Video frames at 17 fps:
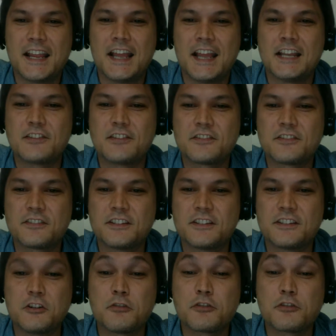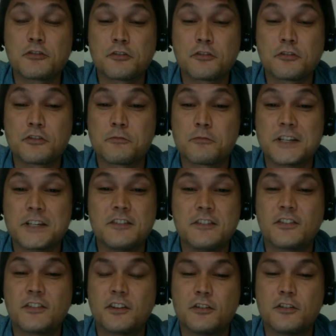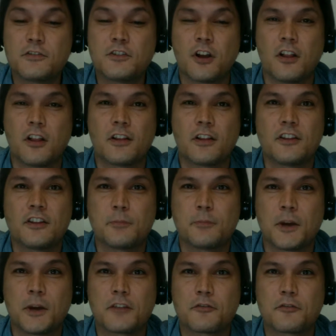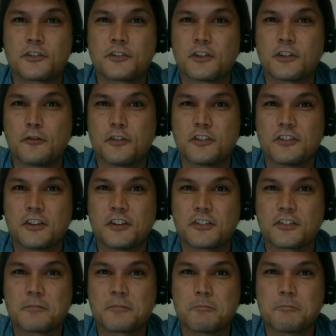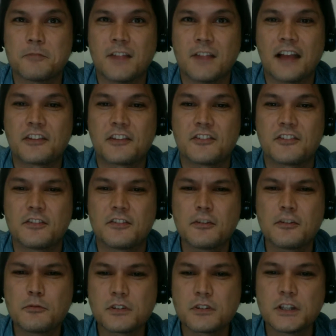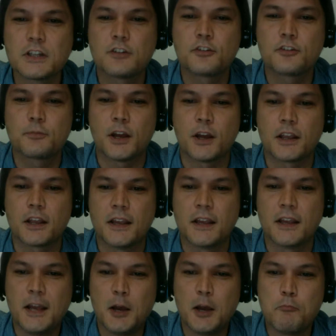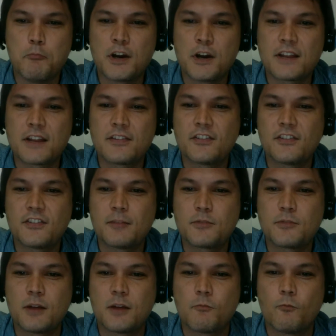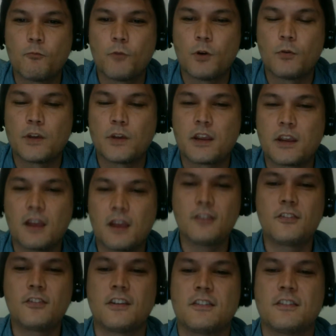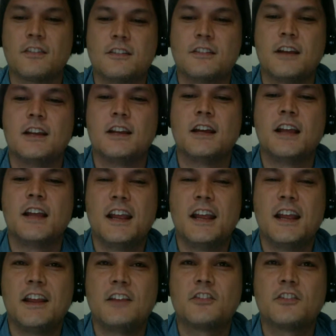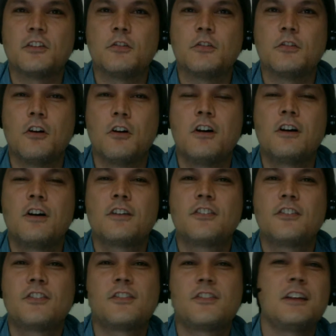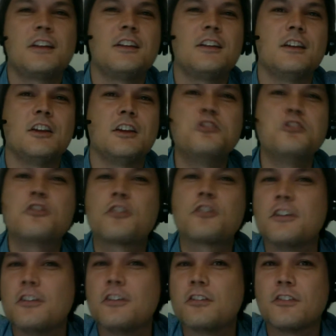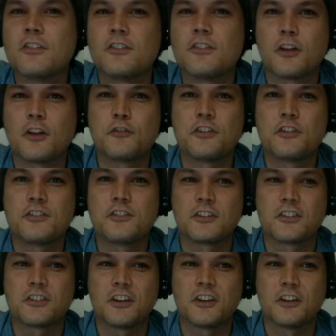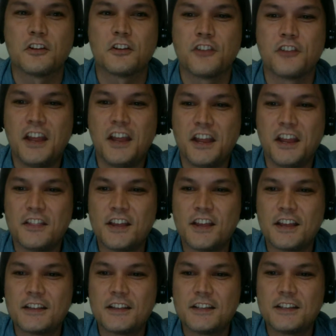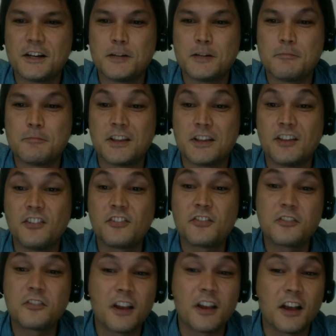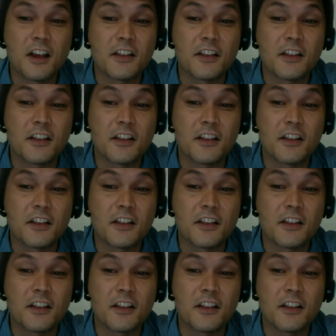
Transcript: And it's true that we didn't see a huge holiday spike for selfie sticks last season. There was a little spike, but at the same time, what we can see in the data is a long, steady increase in selfie stick sales that is